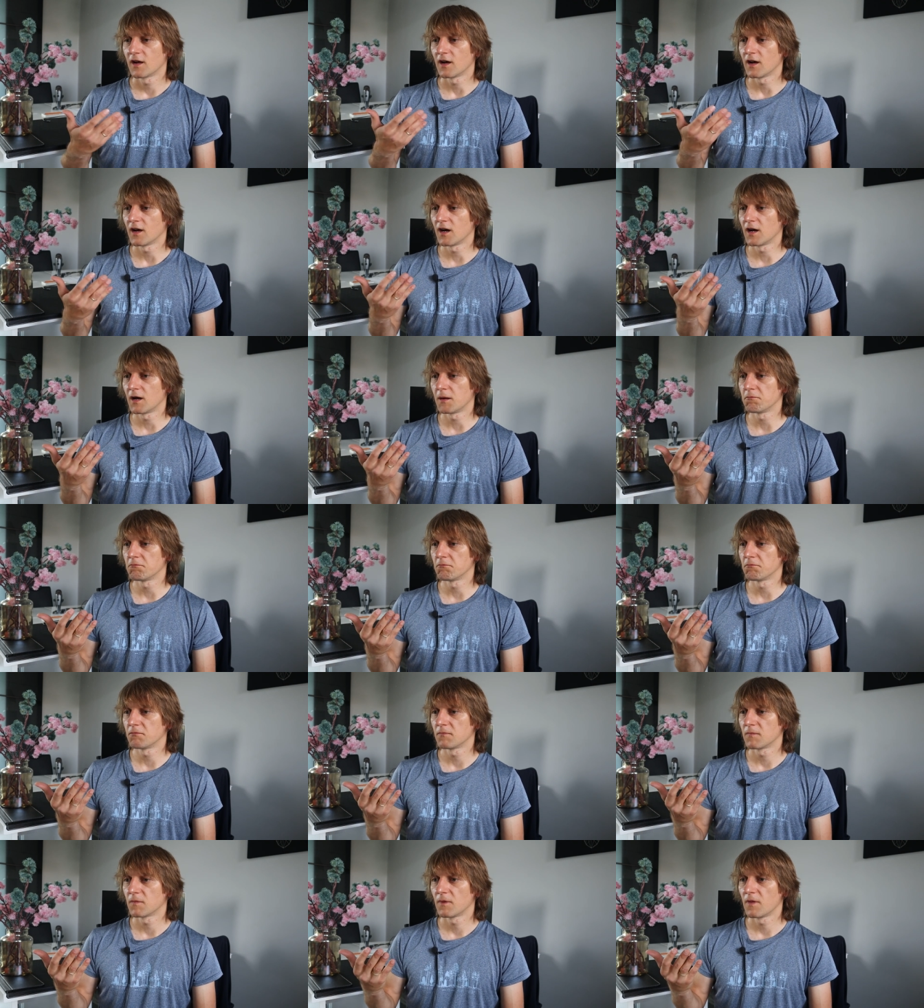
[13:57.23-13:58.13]

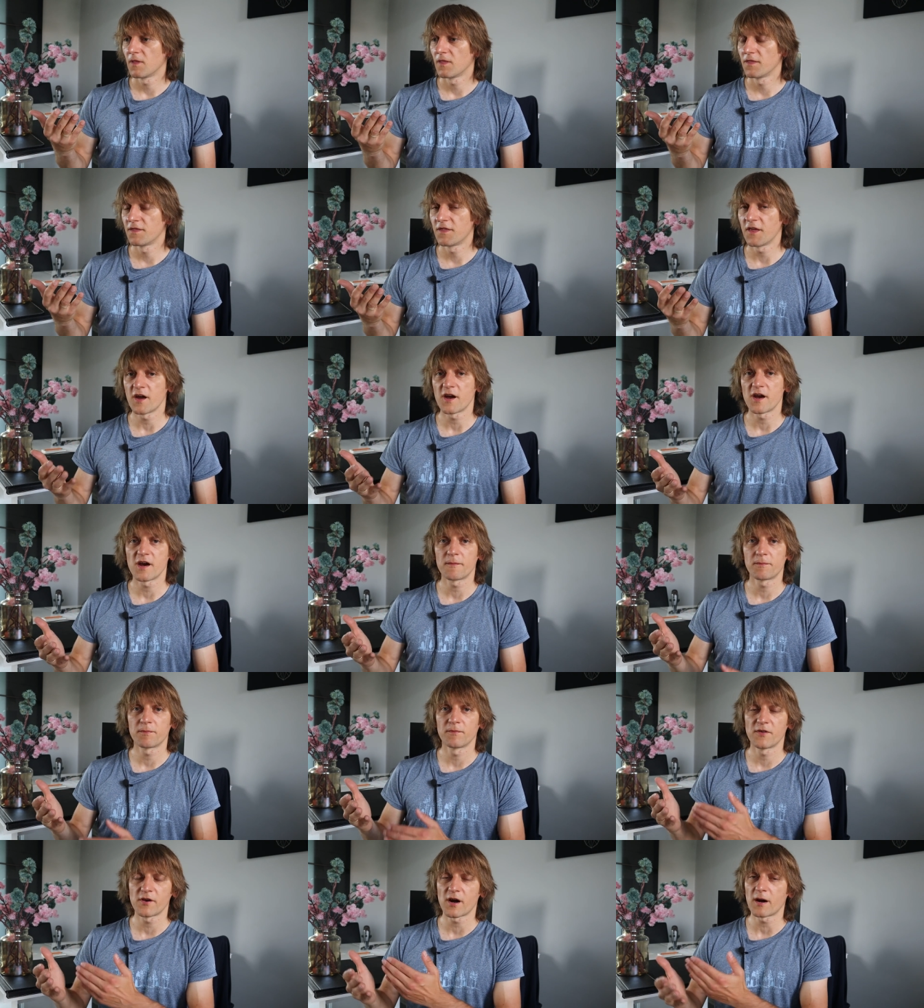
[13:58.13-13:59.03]
Um,
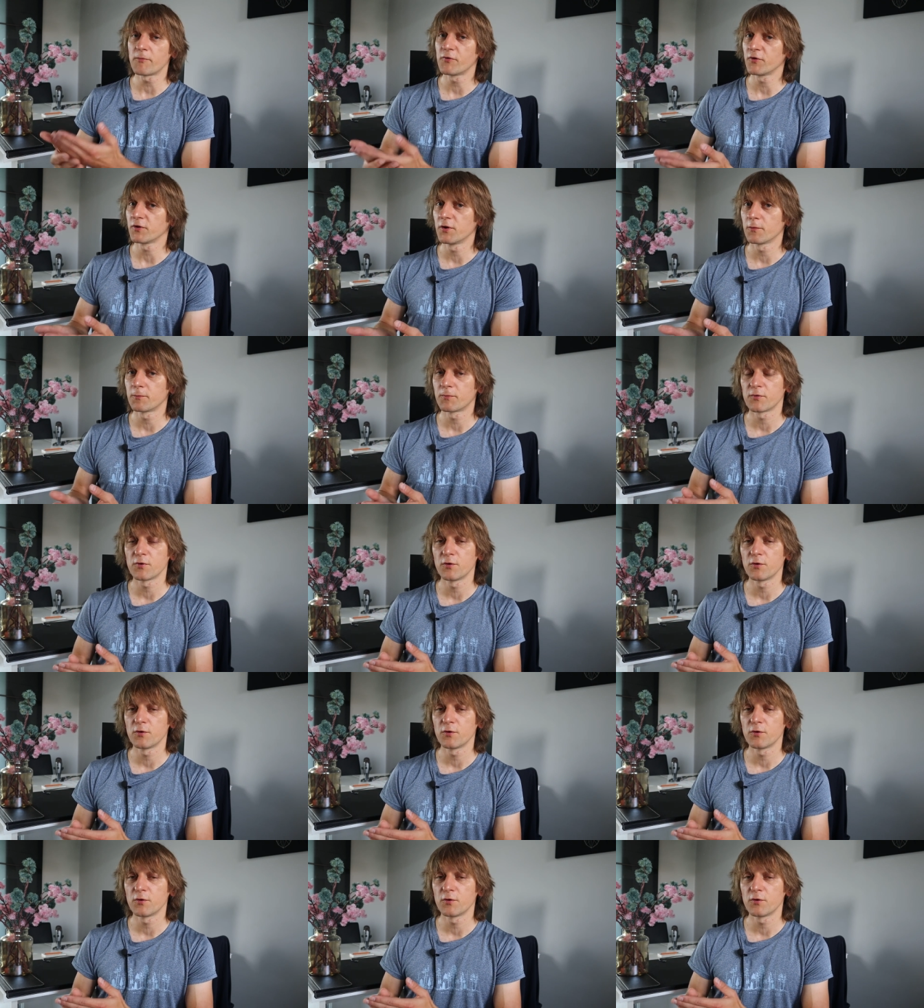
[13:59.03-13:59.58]
there, there are, you,